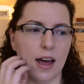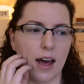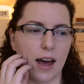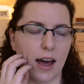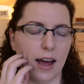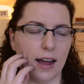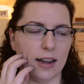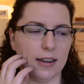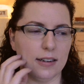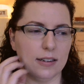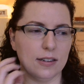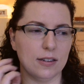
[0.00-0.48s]

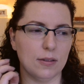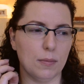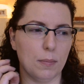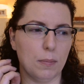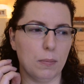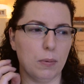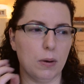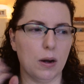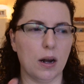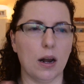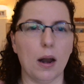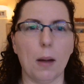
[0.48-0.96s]
and
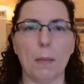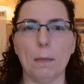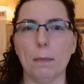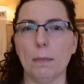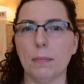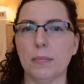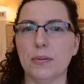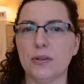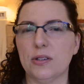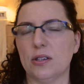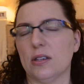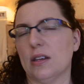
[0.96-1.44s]

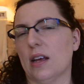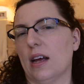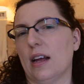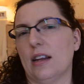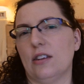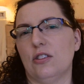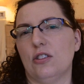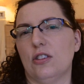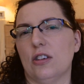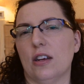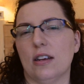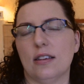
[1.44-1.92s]
plumped
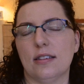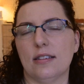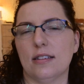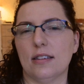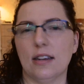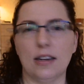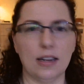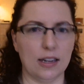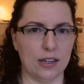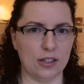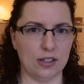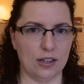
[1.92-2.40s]
and just
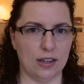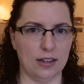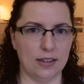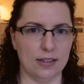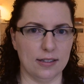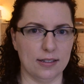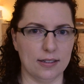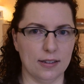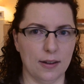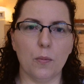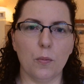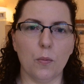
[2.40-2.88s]

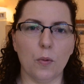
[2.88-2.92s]
delicious.